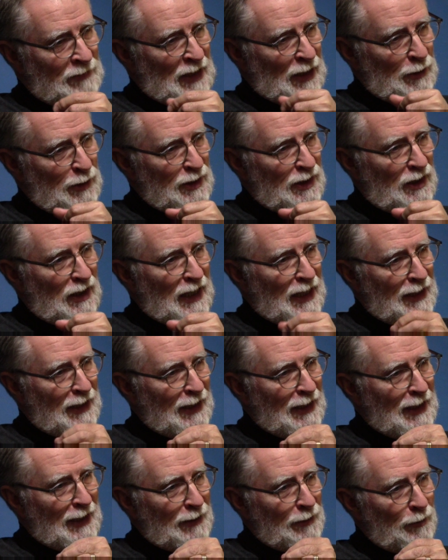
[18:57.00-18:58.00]
I was glad
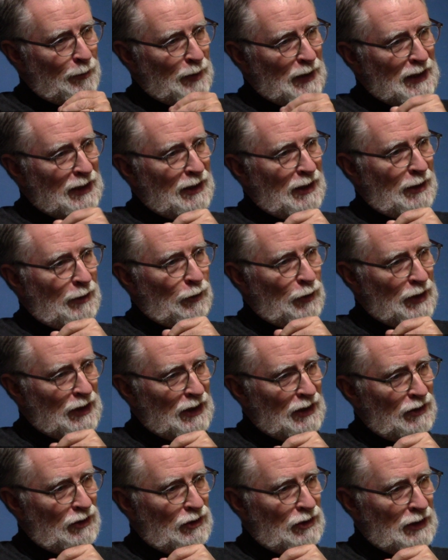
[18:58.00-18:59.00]
I hadn't been there when
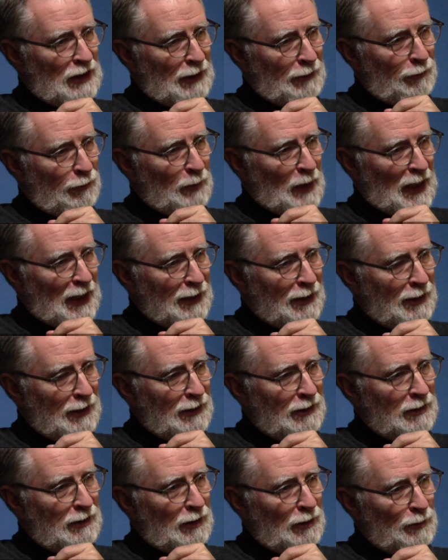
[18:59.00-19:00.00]
this Jeff Mackey
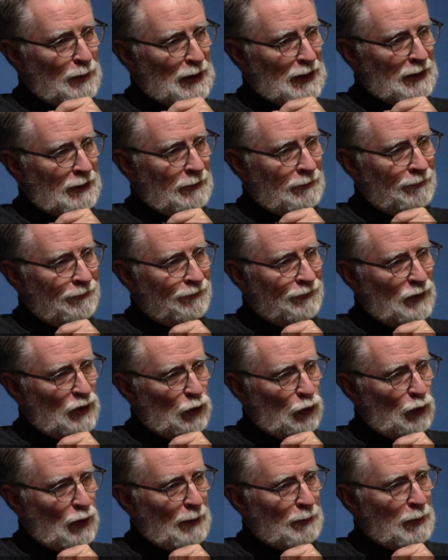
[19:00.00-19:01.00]
had come in
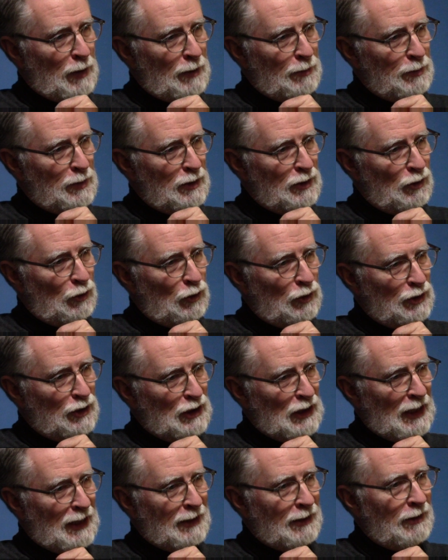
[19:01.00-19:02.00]
to rip up his old
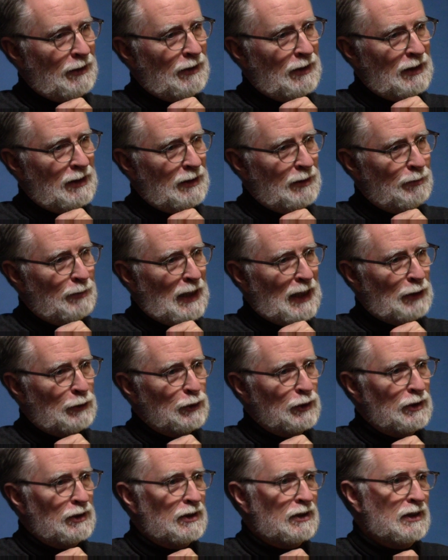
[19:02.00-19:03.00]
check that had
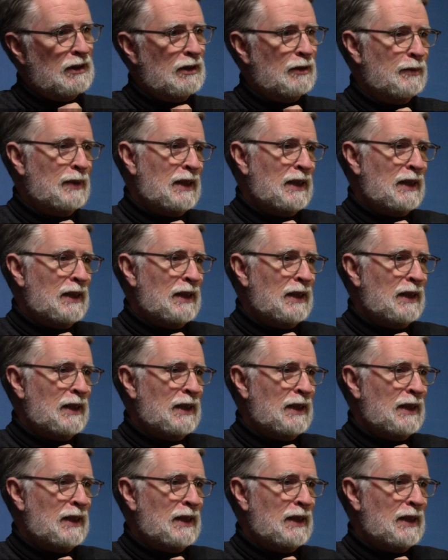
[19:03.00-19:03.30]
bounced at the